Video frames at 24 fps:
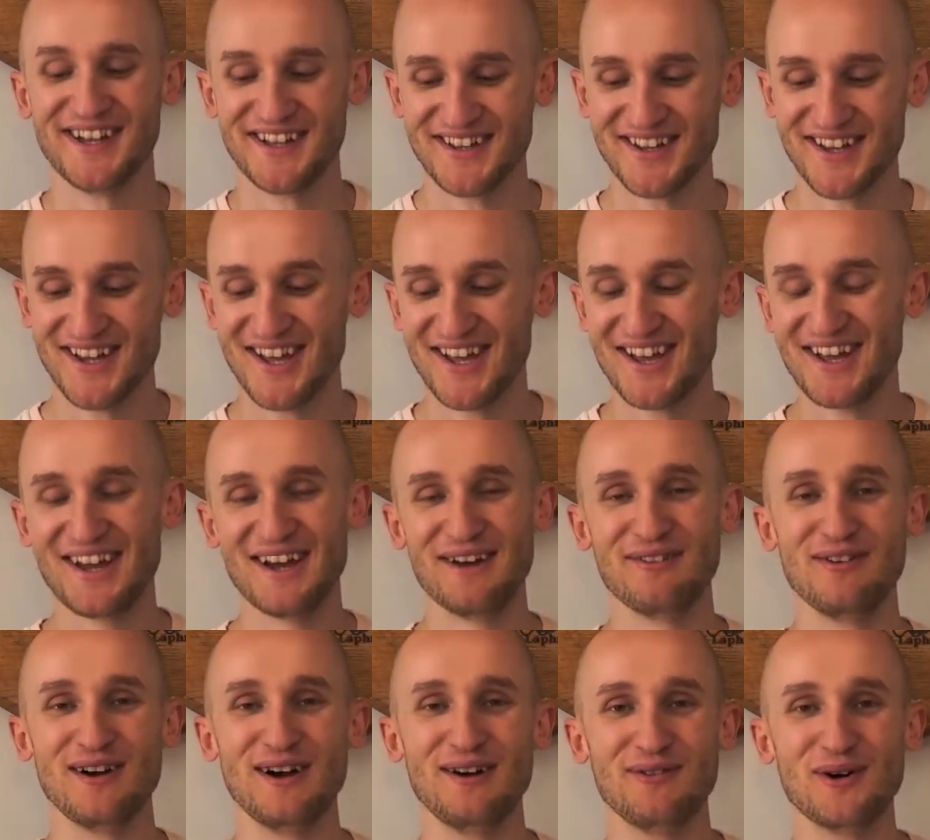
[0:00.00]

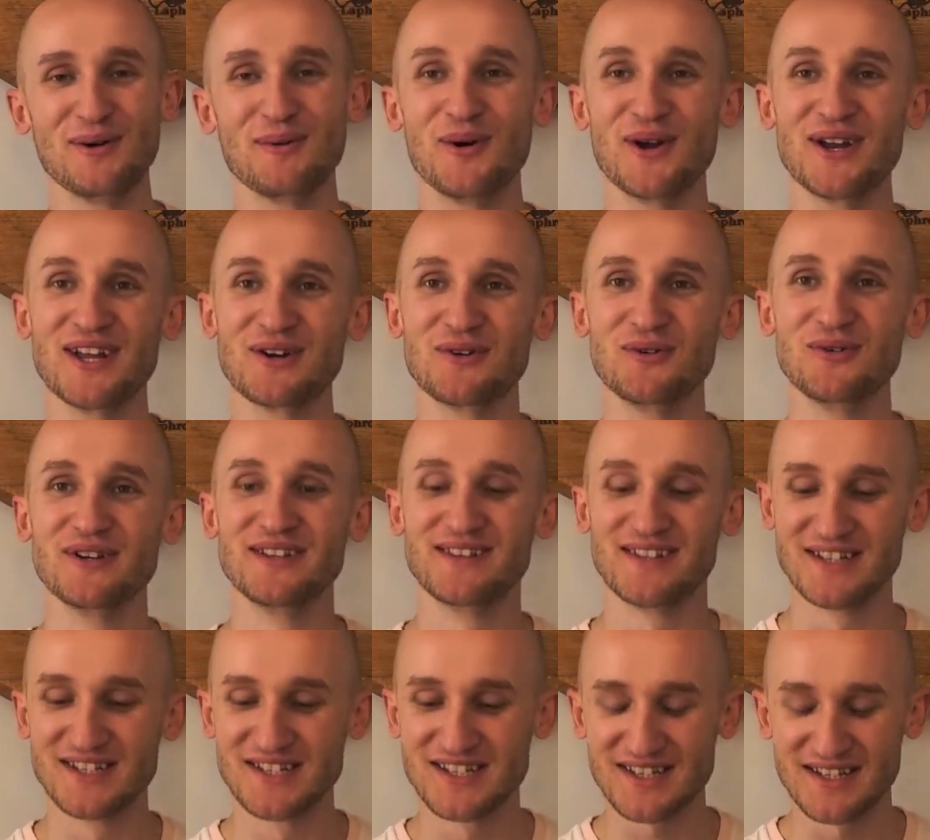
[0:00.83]
if I ever want to go
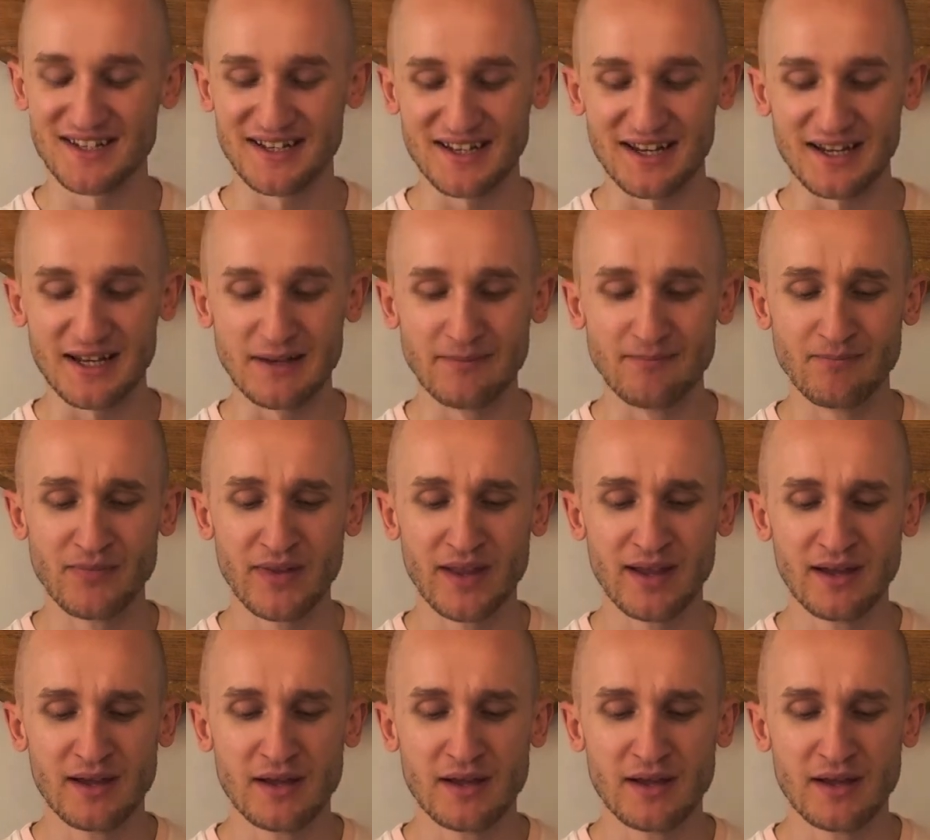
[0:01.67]
to Deanston again.